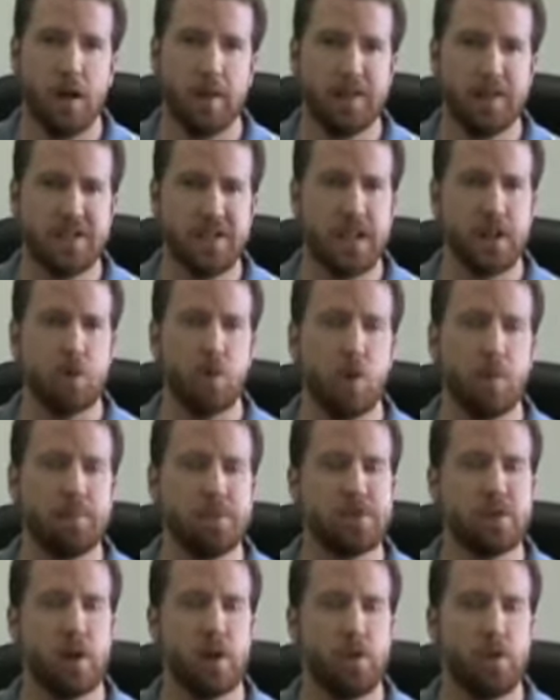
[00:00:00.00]
C
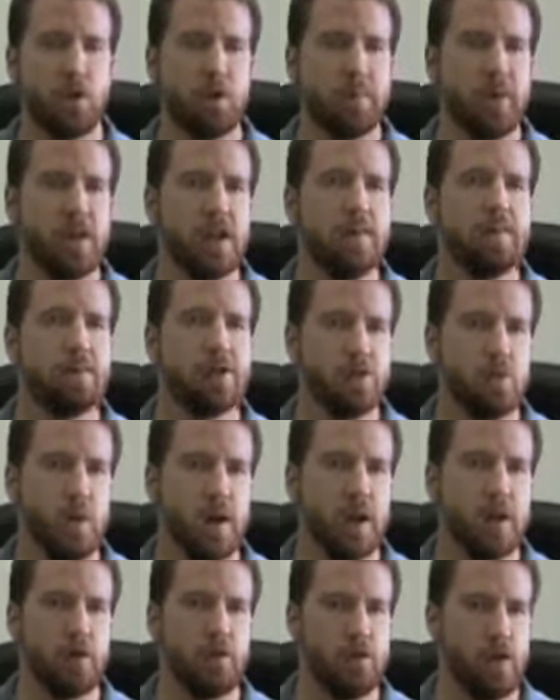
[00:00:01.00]
corps are a little bit in
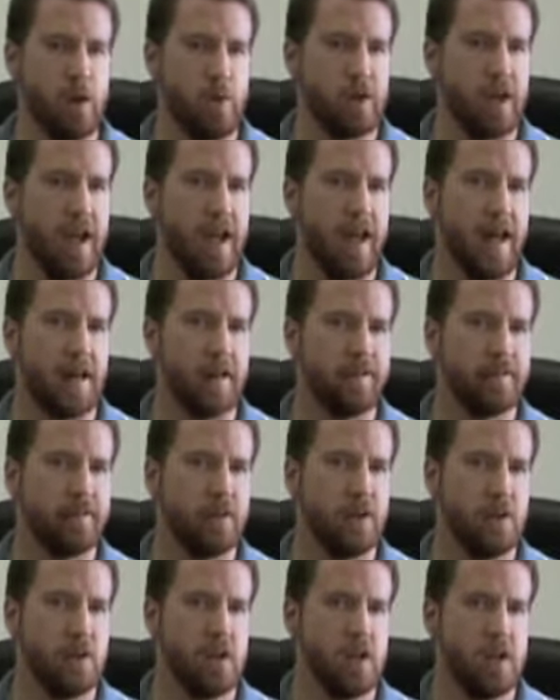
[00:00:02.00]
between. You don't
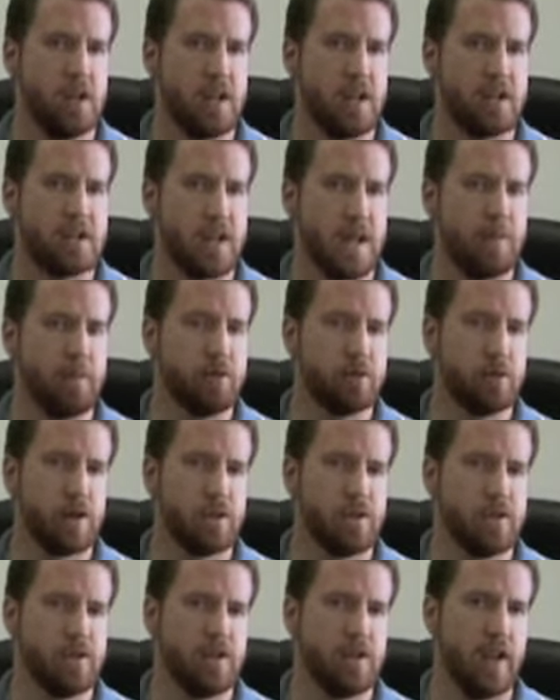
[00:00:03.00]
have the same
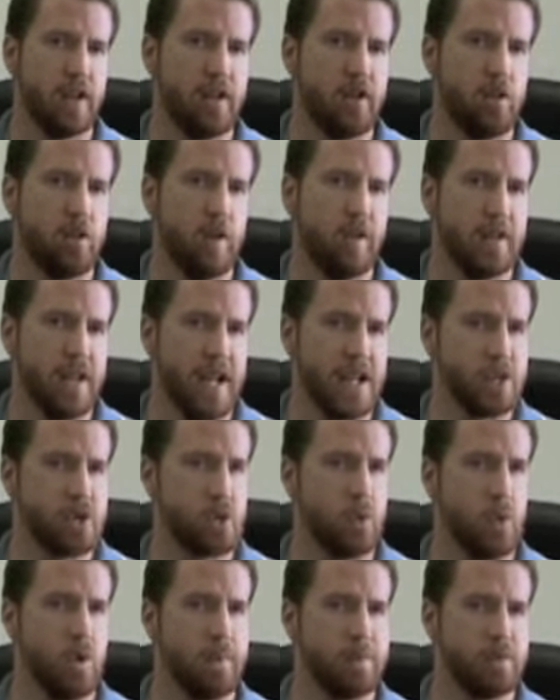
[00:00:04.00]
restrictions that you do on the S
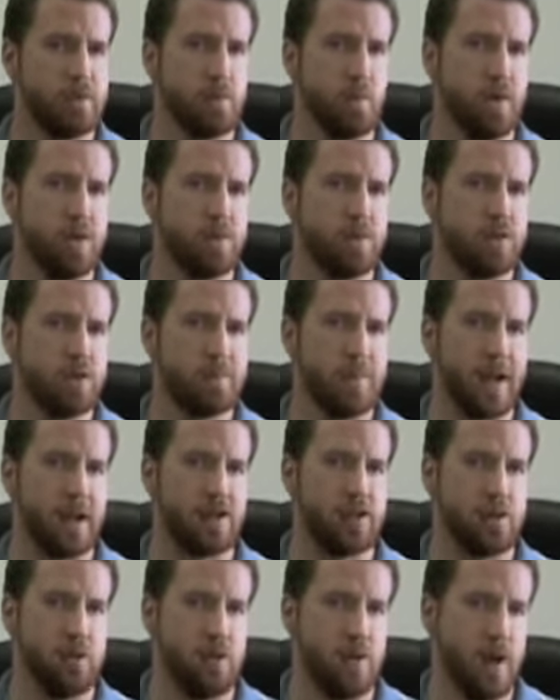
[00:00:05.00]
corps with
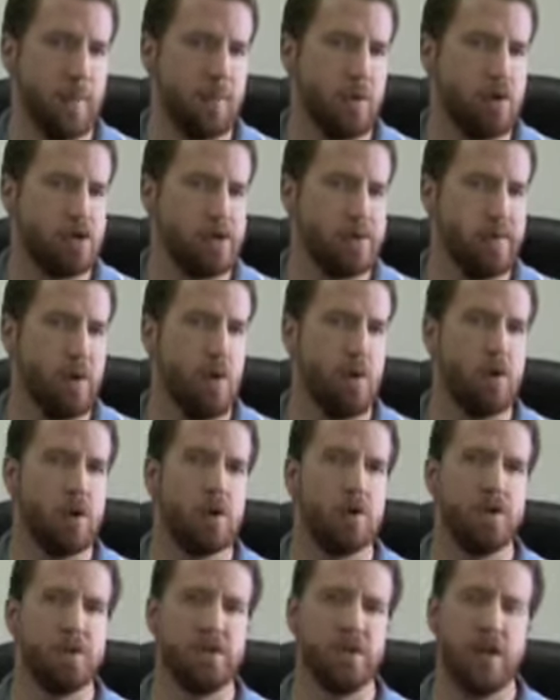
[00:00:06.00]
respect to numbers of
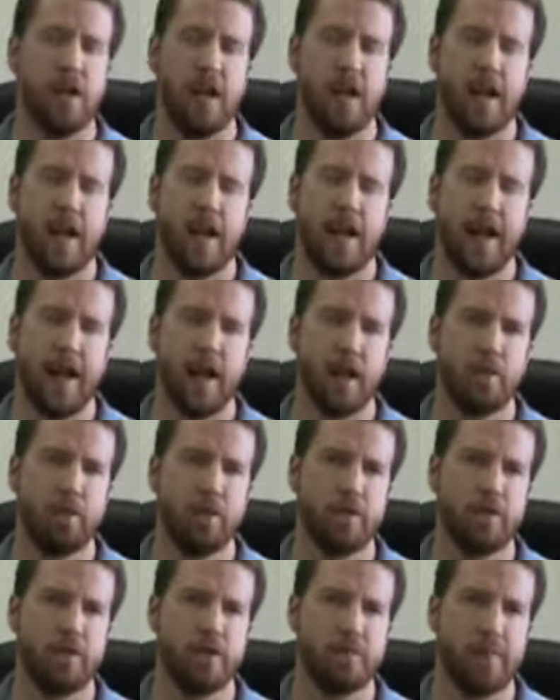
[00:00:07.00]
owners and
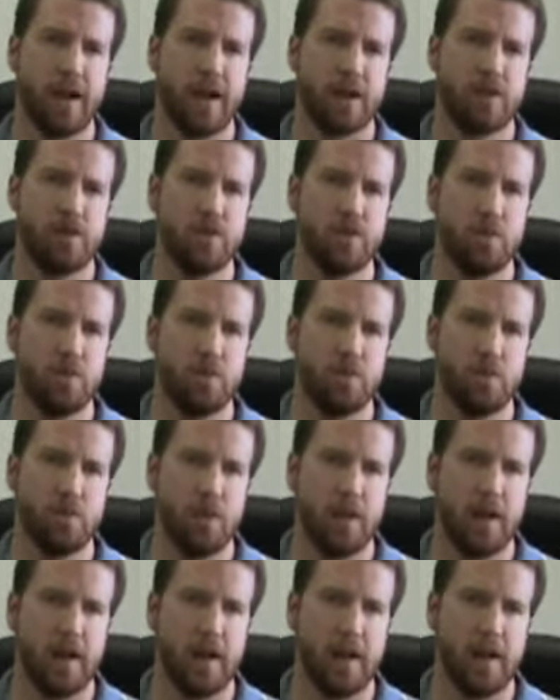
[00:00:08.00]
with respect
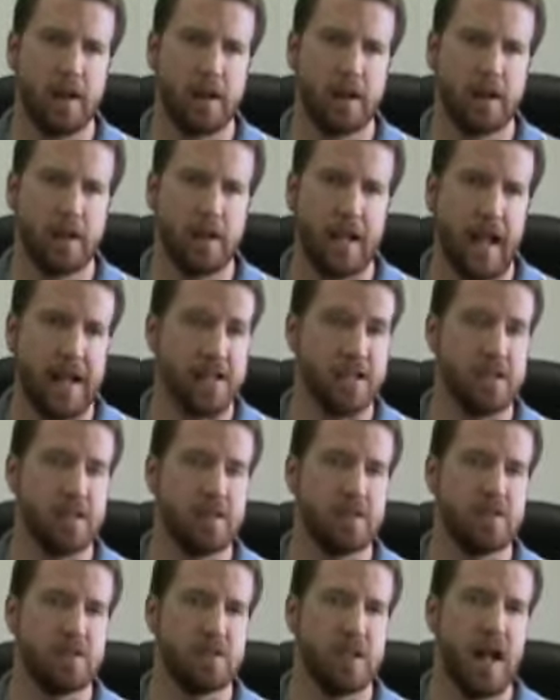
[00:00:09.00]
to
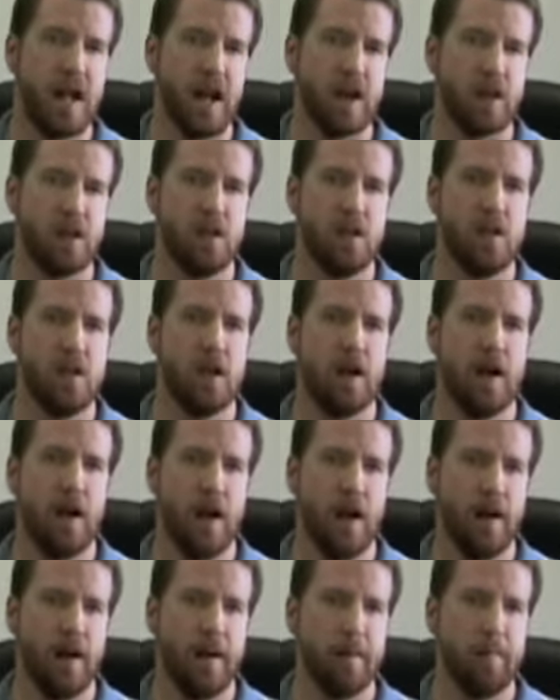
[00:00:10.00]
classes of stock.
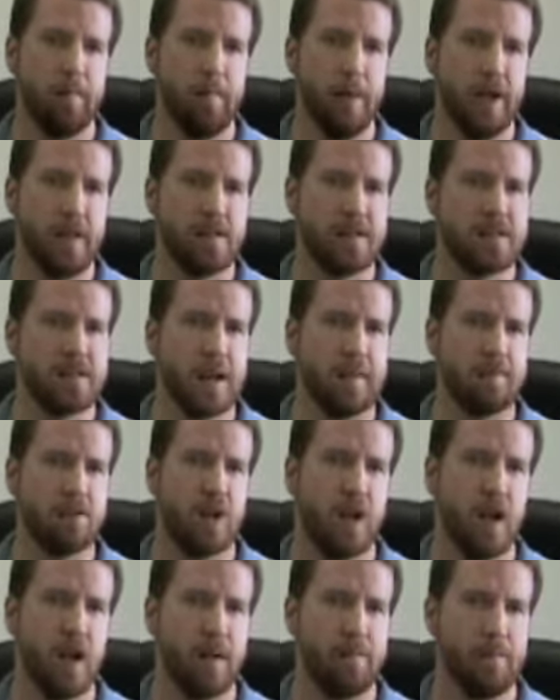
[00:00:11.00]
But at the same
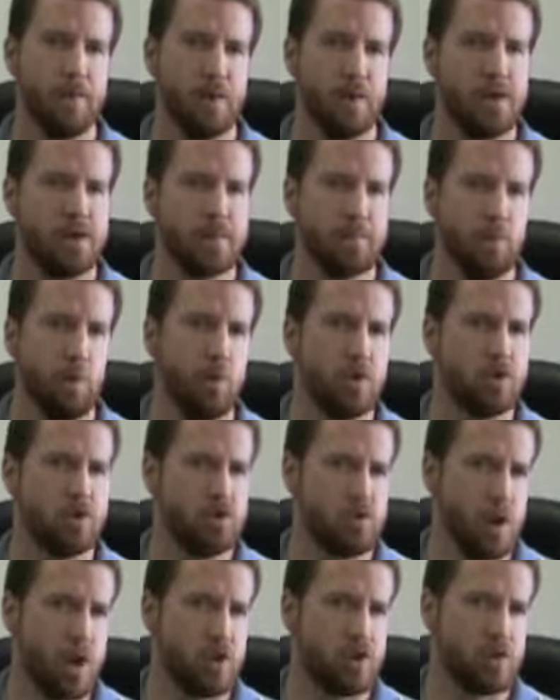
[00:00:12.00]
time, there is more
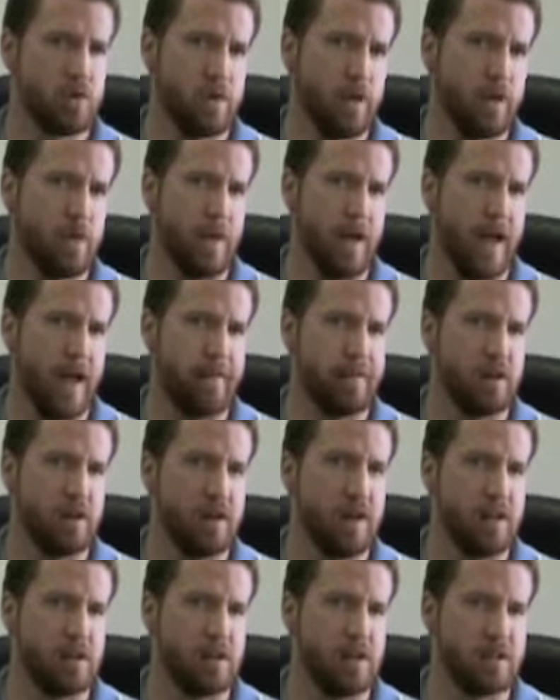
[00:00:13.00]
structure than you have in
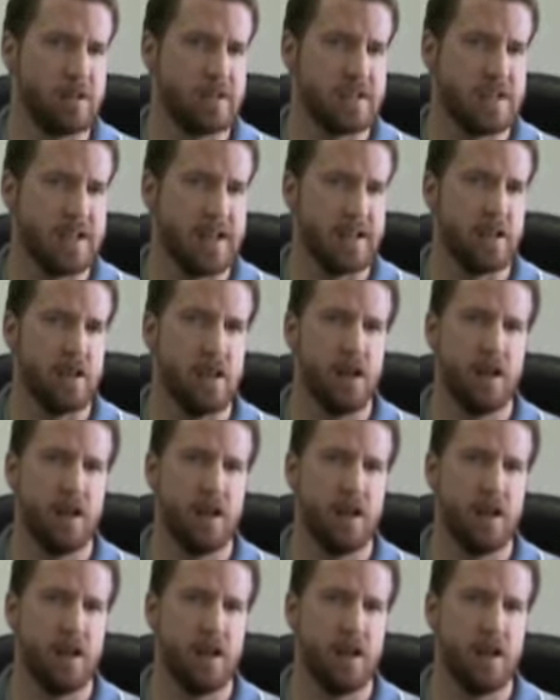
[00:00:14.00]
an LLC.